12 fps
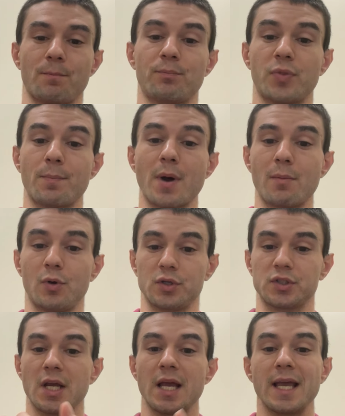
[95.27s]
the
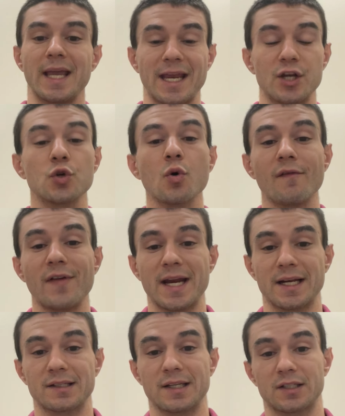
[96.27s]
bubbles into a
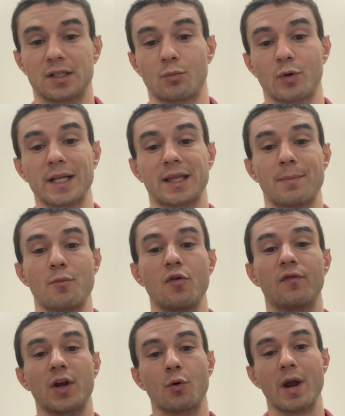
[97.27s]
venous system, right, they
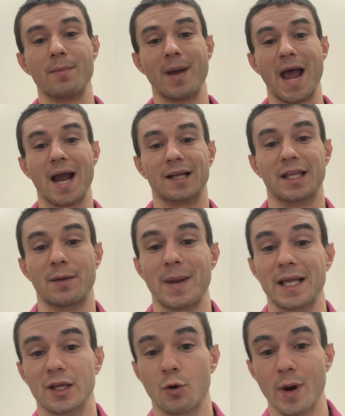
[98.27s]
move their way back, they
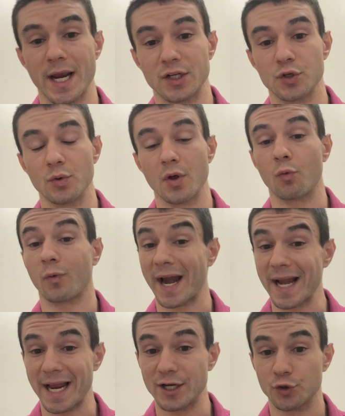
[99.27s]
make their way to the
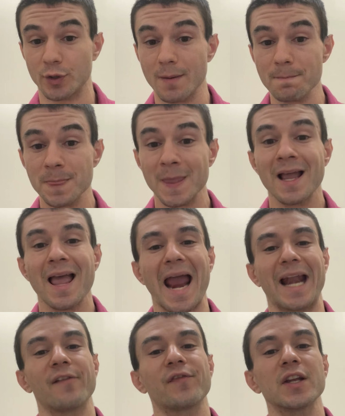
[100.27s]
right atrium.
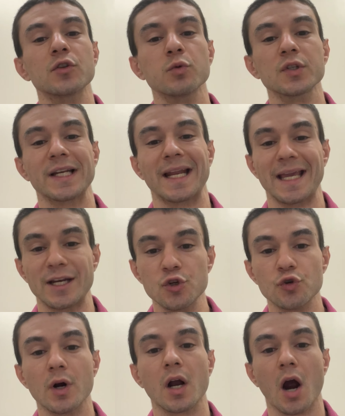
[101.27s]
And if this was an
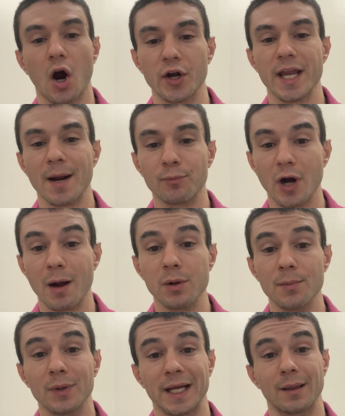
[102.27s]
intracardiac
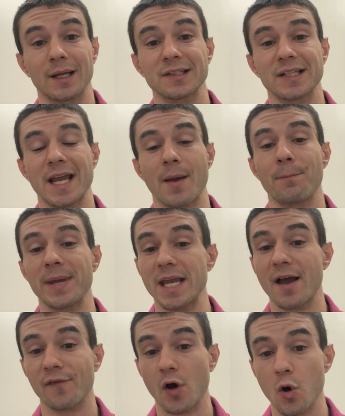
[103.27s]
problem, like let's say a
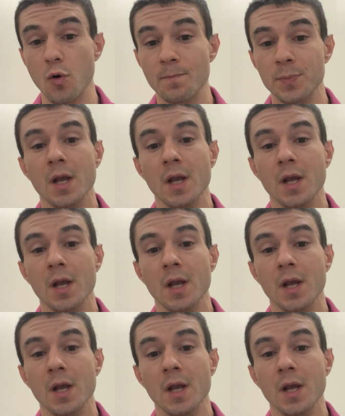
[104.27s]
PFO,